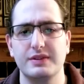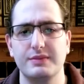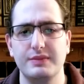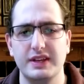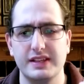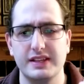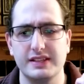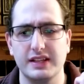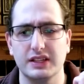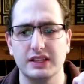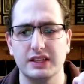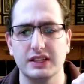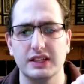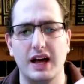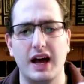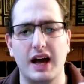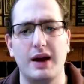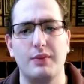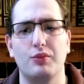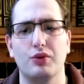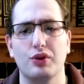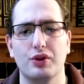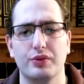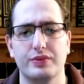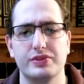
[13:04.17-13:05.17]
is a
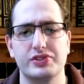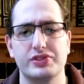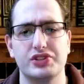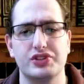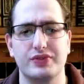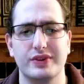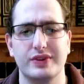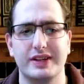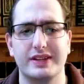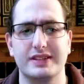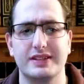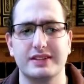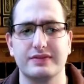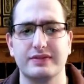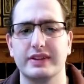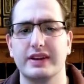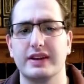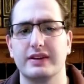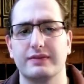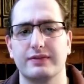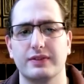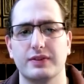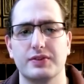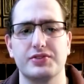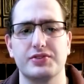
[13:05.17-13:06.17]
lot more restrictive than
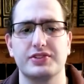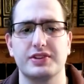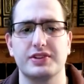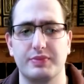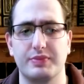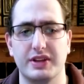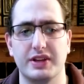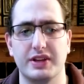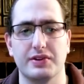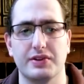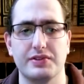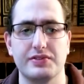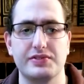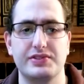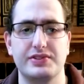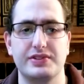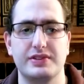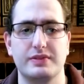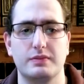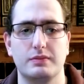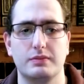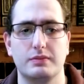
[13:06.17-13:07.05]
it first appears.